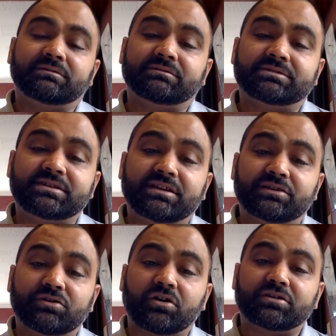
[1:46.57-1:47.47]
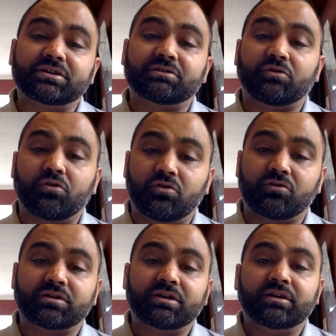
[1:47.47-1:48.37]
seeing a doctor
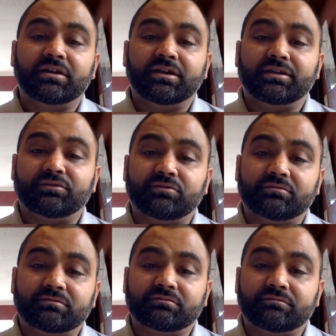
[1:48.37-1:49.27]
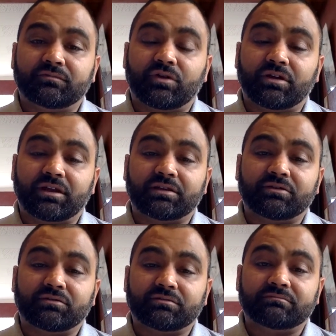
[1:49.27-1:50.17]
or want to get
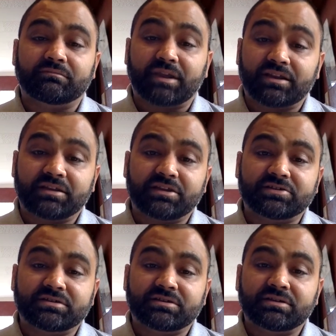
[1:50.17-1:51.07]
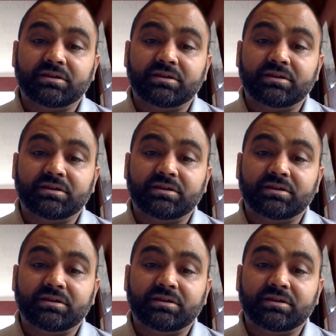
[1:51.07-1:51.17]
your medication.